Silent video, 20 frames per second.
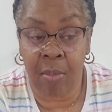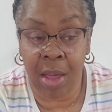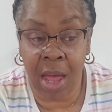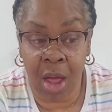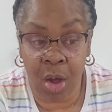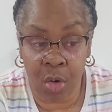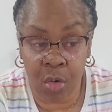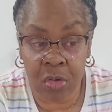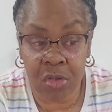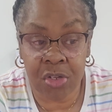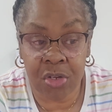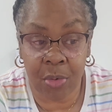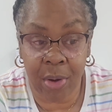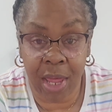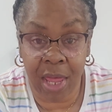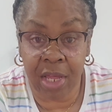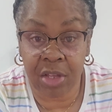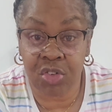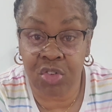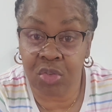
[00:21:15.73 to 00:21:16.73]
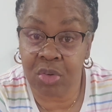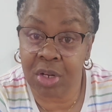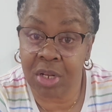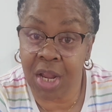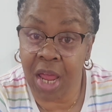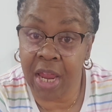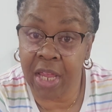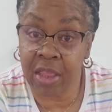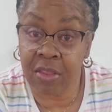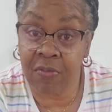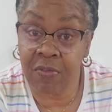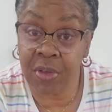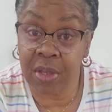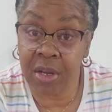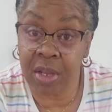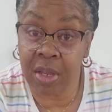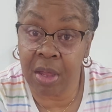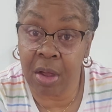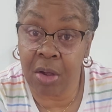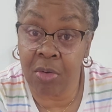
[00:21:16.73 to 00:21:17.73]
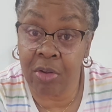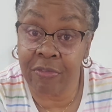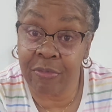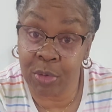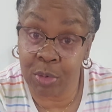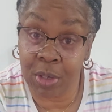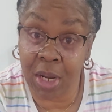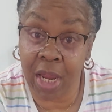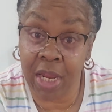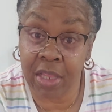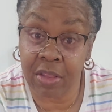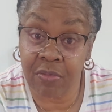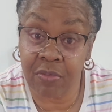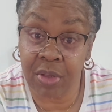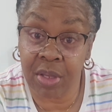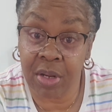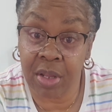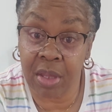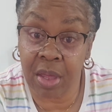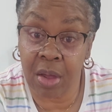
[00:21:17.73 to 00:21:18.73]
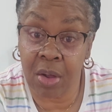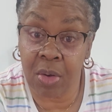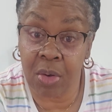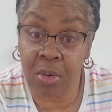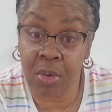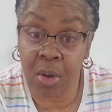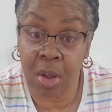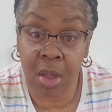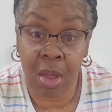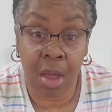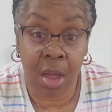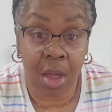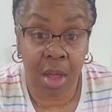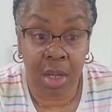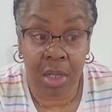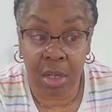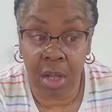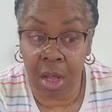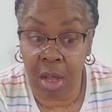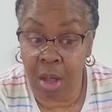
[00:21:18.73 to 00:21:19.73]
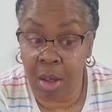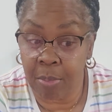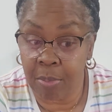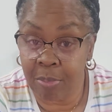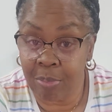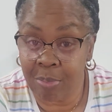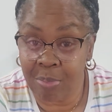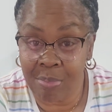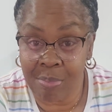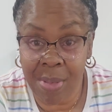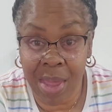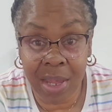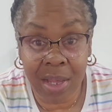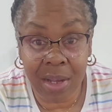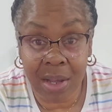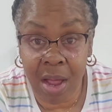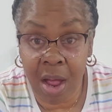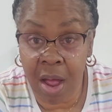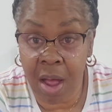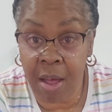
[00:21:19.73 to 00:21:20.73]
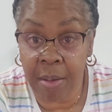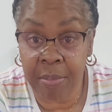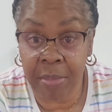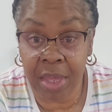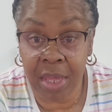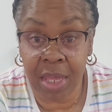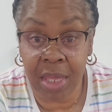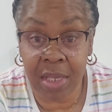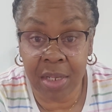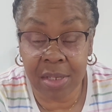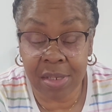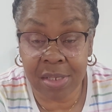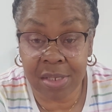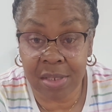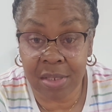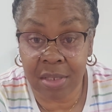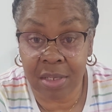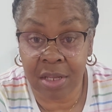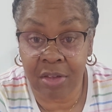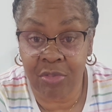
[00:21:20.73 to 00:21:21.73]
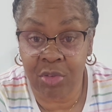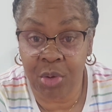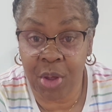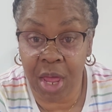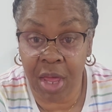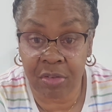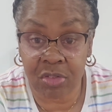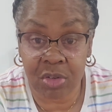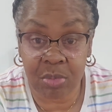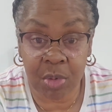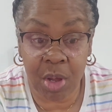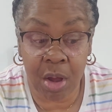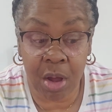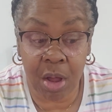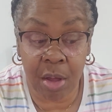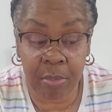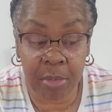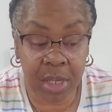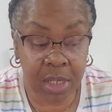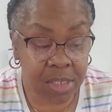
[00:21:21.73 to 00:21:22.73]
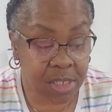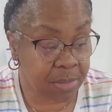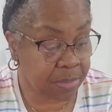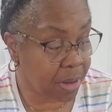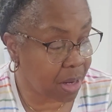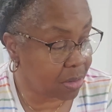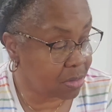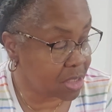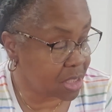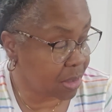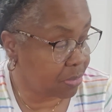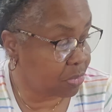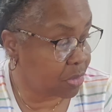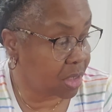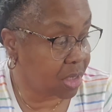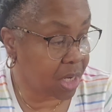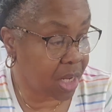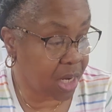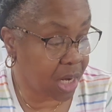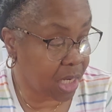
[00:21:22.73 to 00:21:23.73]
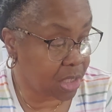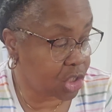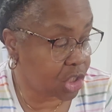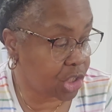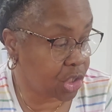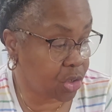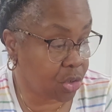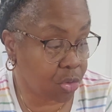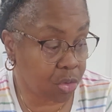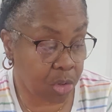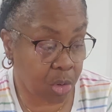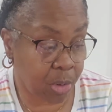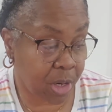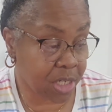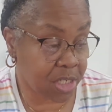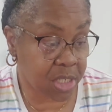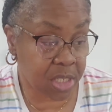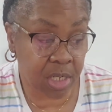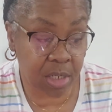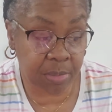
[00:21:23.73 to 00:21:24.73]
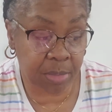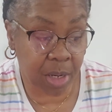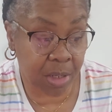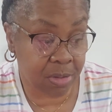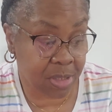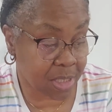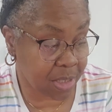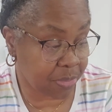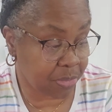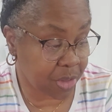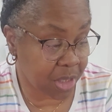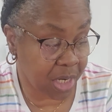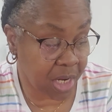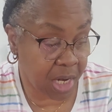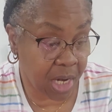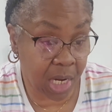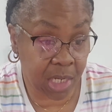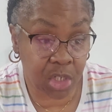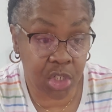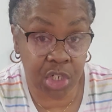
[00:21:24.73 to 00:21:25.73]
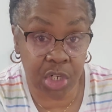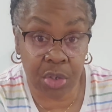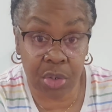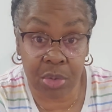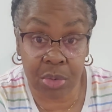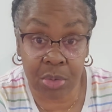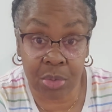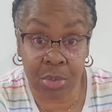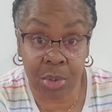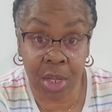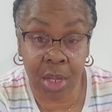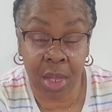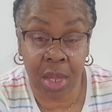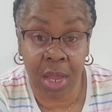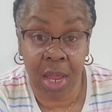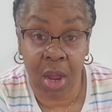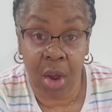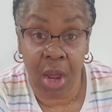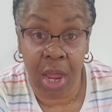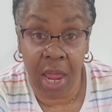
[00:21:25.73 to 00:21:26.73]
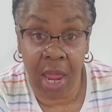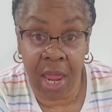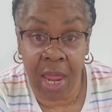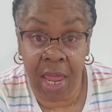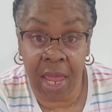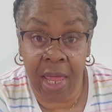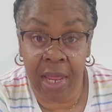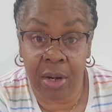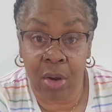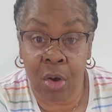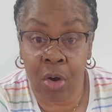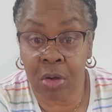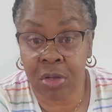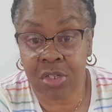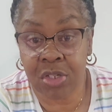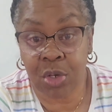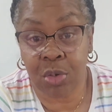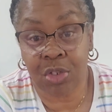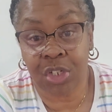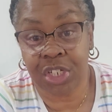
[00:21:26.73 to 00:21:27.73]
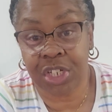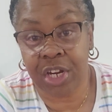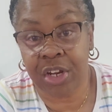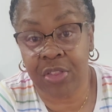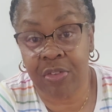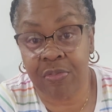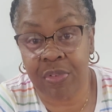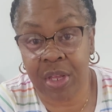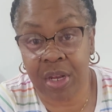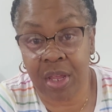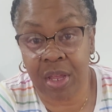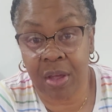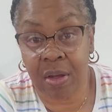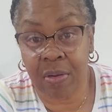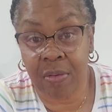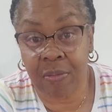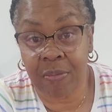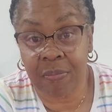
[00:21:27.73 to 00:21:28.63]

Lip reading: also ask you to like the video if you like the video. Make a comment if you have some comments about something that I showed, question about something that I showed, and also share the video.